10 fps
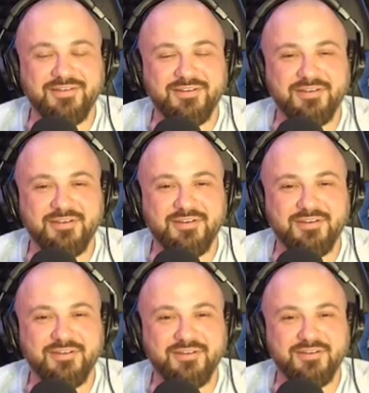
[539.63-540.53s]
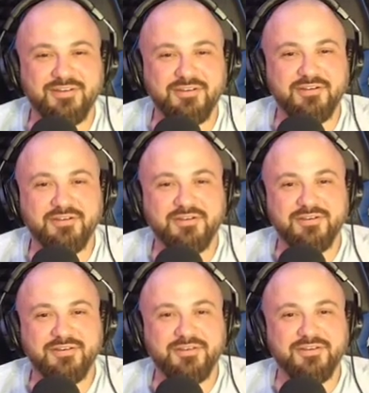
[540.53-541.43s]

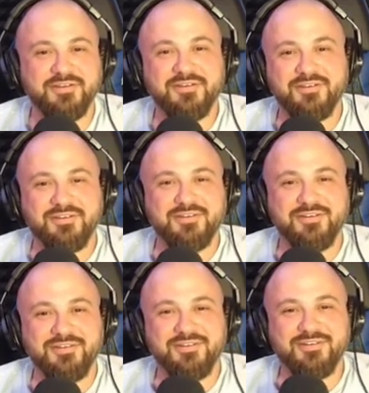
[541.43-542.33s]
[no speech]